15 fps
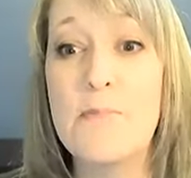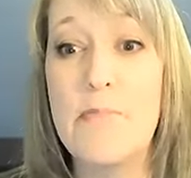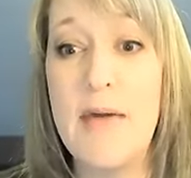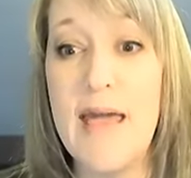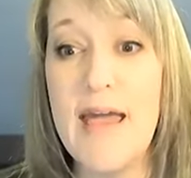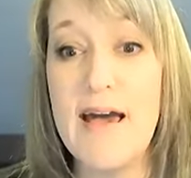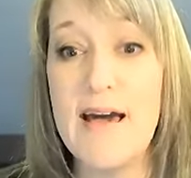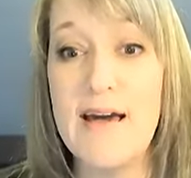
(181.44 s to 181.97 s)

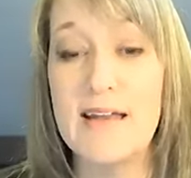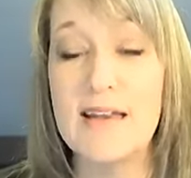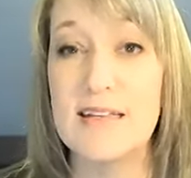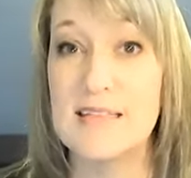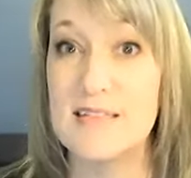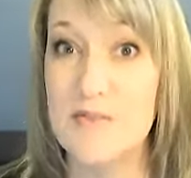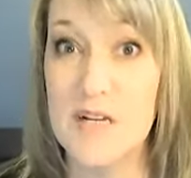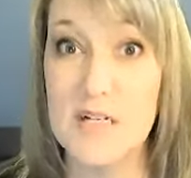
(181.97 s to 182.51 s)
bad
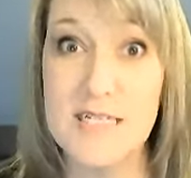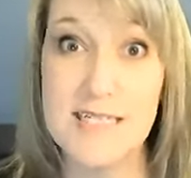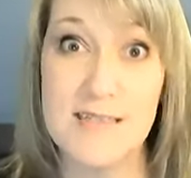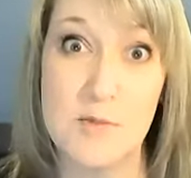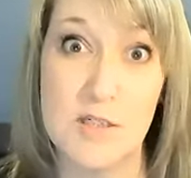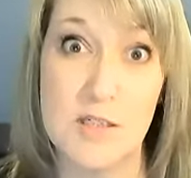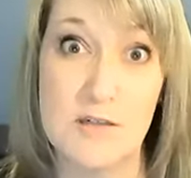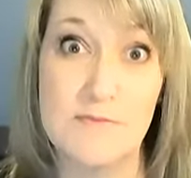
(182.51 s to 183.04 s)
is very
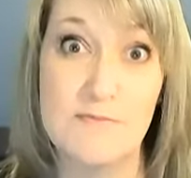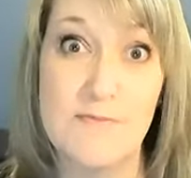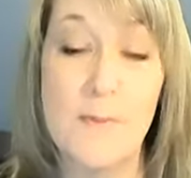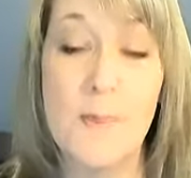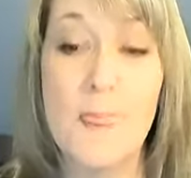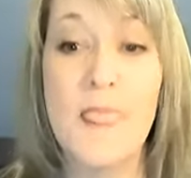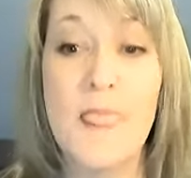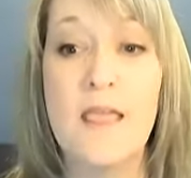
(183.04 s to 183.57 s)
similar.
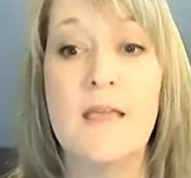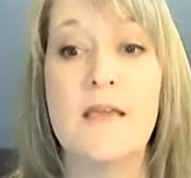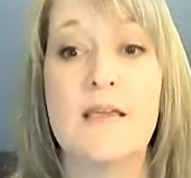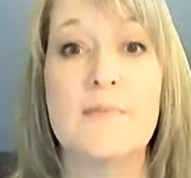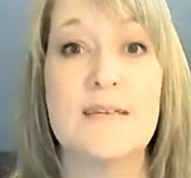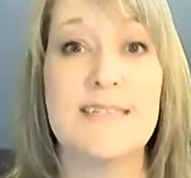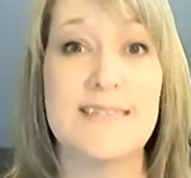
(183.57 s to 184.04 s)
Can be